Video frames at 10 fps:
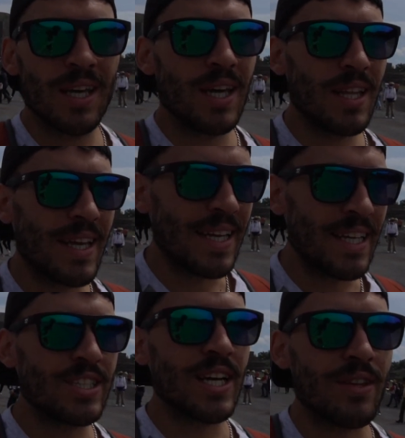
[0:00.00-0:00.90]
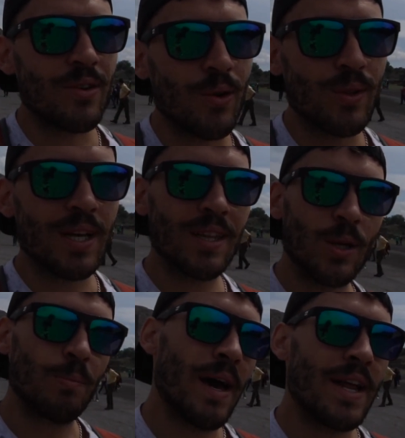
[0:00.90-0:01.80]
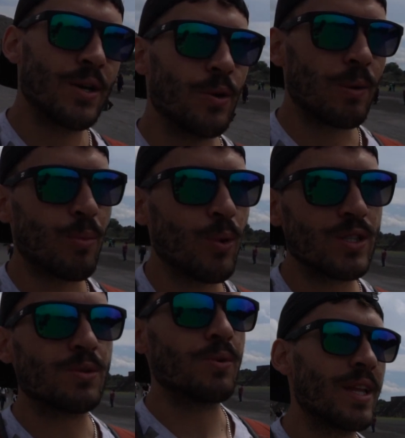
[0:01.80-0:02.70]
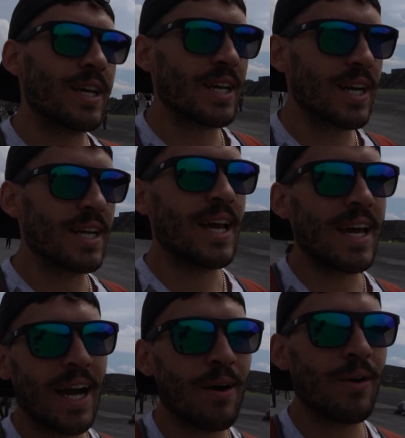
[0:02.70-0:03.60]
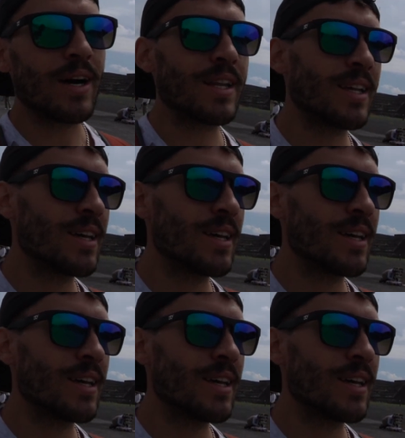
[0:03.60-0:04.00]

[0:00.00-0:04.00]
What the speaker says: and they each had their own like little patio or porch where they can kind of hang out on.